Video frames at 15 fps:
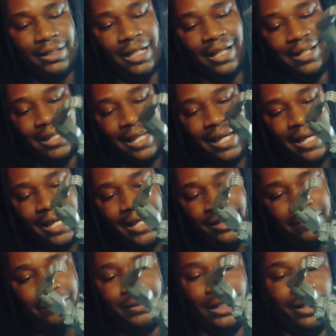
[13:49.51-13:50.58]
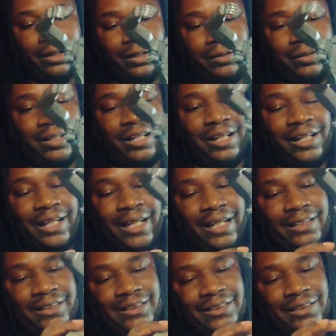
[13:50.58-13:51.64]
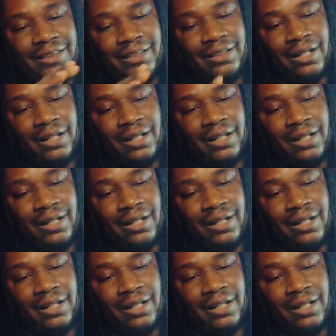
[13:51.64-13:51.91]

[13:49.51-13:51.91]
The leg clicks